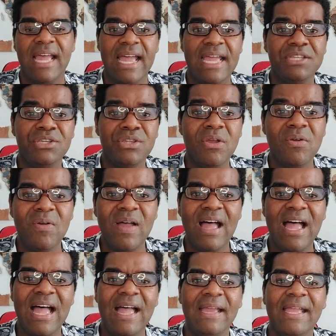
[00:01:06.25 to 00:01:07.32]
And you know,
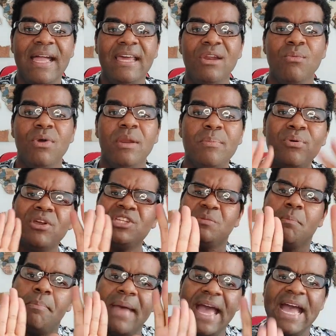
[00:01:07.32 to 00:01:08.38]
I kind of want to push
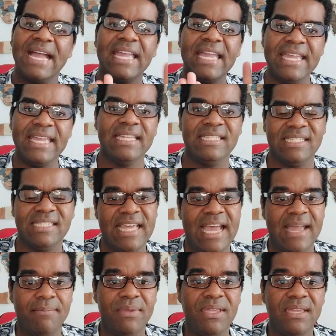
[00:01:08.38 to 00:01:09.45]
back against
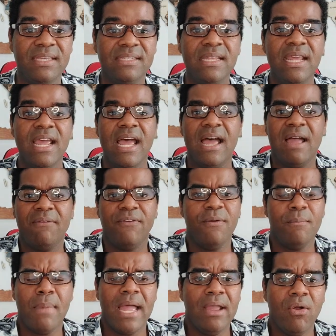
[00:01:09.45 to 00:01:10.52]
that because
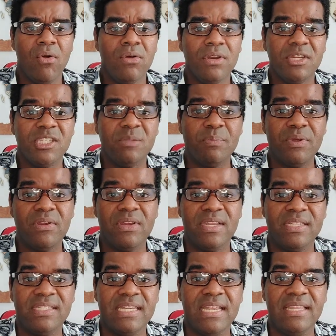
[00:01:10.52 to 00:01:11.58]
from my own
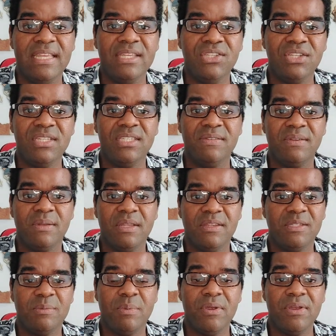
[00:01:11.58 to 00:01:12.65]
experience and then just
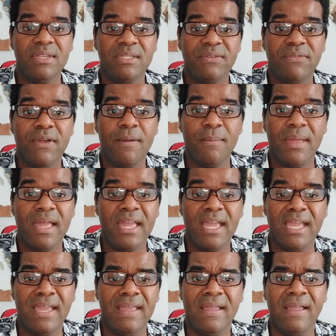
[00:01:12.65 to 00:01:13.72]
experience from
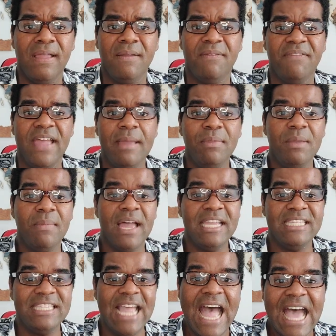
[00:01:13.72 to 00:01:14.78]
my family,
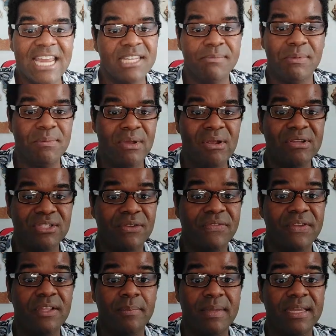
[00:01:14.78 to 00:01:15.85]
my dad has been married to a
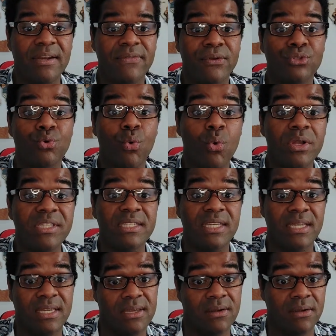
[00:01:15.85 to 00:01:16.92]
Filipina for 20
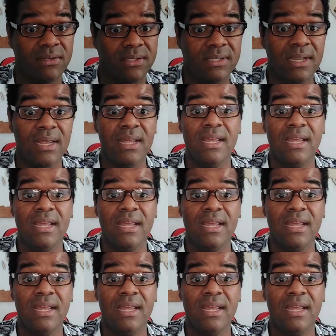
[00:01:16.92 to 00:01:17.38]
years